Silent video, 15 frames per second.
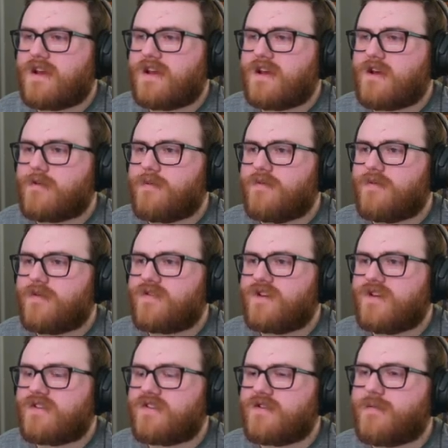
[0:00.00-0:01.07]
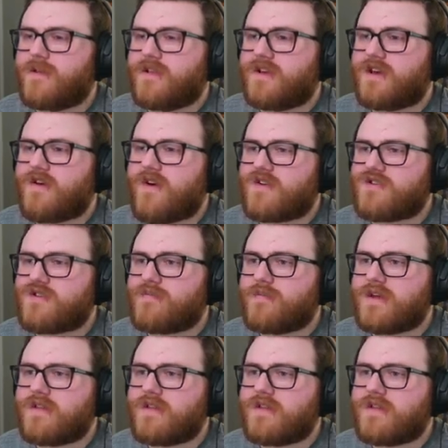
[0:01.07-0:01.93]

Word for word: here before the instability crushes me